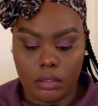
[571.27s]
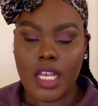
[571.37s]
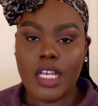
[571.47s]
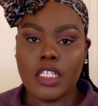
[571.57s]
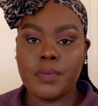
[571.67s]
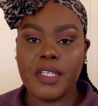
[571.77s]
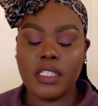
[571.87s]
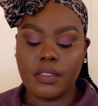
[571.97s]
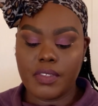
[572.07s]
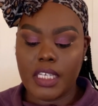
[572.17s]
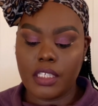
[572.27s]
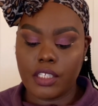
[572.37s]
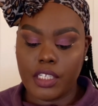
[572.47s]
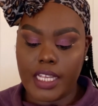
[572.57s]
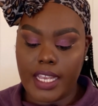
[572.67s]
Speaking of getting
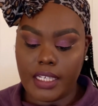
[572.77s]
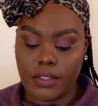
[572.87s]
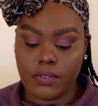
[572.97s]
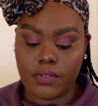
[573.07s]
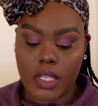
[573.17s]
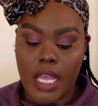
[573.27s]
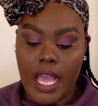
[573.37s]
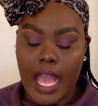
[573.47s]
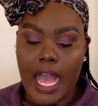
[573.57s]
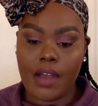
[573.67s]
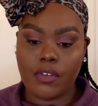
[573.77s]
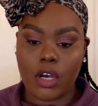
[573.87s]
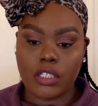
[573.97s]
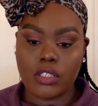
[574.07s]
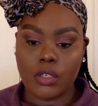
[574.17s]
creative, I've
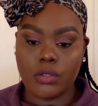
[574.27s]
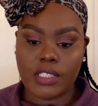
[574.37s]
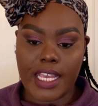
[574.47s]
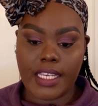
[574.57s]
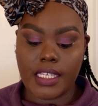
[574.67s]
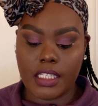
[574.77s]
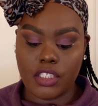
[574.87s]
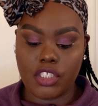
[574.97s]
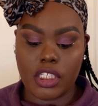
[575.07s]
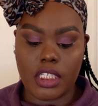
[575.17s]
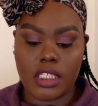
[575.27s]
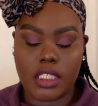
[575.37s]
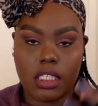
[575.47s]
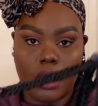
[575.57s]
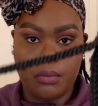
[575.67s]
also taken just
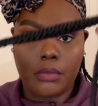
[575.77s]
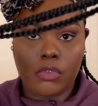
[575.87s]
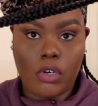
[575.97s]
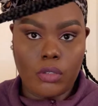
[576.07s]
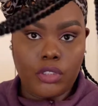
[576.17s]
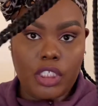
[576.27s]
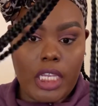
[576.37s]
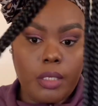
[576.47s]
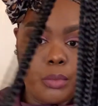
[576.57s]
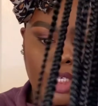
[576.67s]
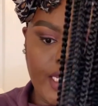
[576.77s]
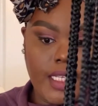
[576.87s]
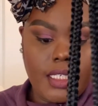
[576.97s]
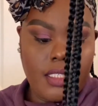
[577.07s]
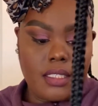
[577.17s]
some crochet
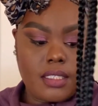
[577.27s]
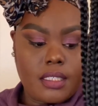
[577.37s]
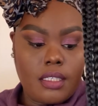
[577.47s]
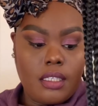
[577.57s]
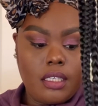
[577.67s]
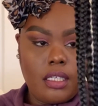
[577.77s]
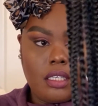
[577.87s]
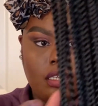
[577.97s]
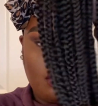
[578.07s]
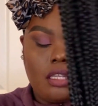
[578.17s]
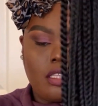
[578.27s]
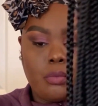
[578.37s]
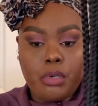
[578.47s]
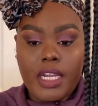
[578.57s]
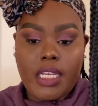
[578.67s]
braids, the
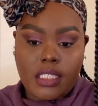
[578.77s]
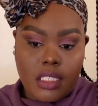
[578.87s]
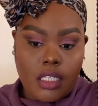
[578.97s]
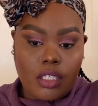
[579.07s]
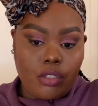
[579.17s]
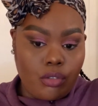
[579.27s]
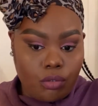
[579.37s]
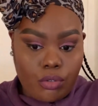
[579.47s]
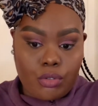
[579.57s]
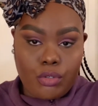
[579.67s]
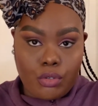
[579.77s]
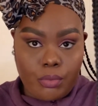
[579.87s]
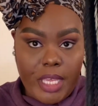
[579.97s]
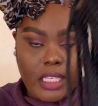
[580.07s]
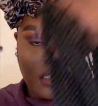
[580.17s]
braids that are used to
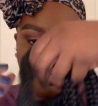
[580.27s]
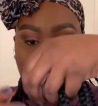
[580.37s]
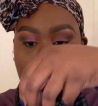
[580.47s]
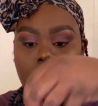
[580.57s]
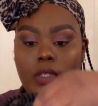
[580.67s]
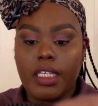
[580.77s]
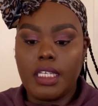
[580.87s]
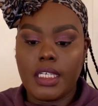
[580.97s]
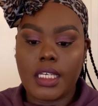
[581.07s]
make the bun wig,